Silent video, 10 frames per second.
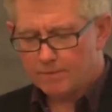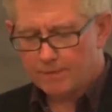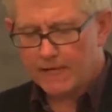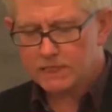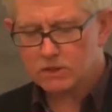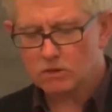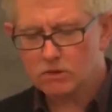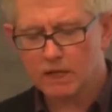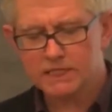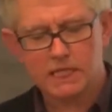based on
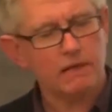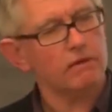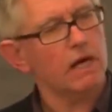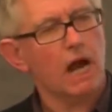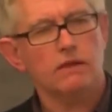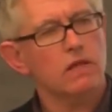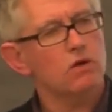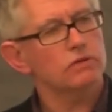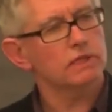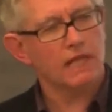criteria
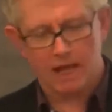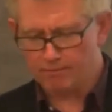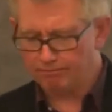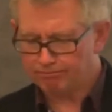unknown to them,